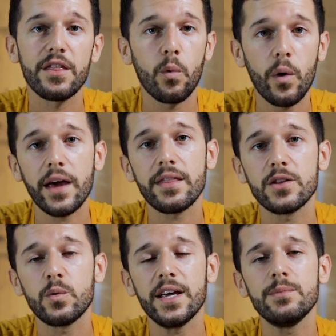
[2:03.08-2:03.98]
the way
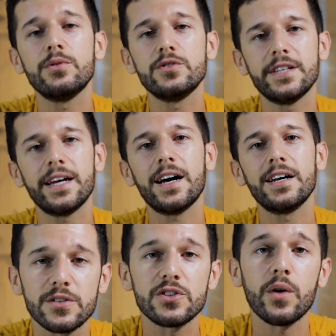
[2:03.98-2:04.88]
that we input data,
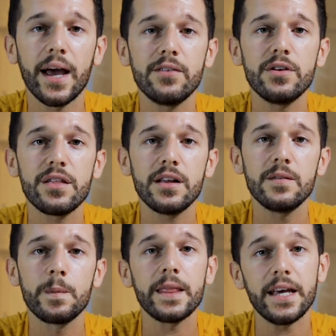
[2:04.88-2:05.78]
so
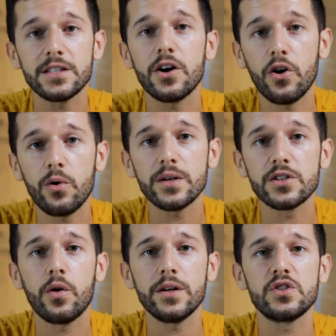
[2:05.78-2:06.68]
everything is always
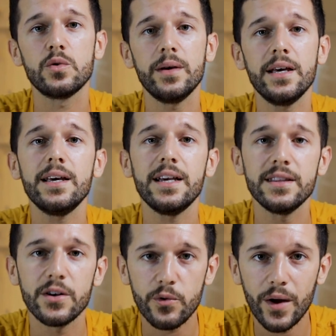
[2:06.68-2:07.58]
going to be
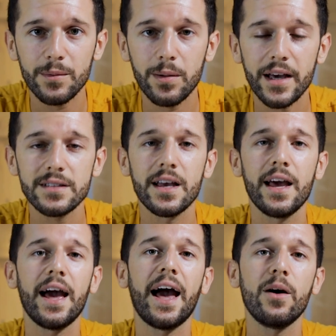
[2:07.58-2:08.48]
in the right place
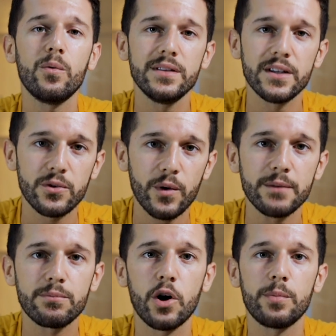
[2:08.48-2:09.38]
and with the
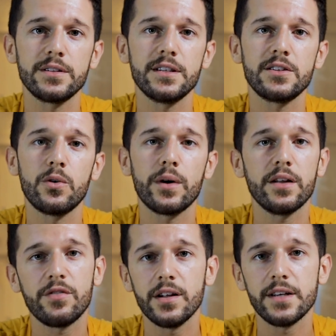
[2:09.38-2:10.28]
right properties
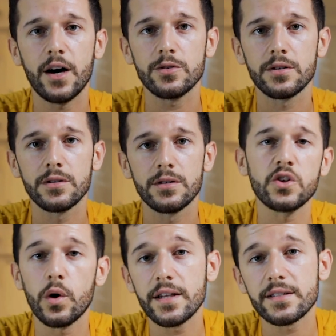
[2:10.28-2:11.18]
already filled out.
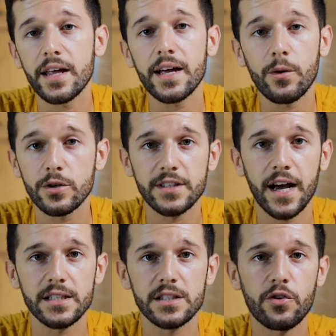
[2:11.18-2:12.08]
So let's take our
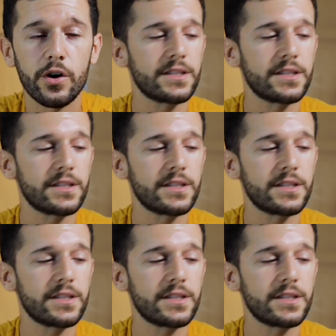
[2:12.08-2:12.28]
tasks, for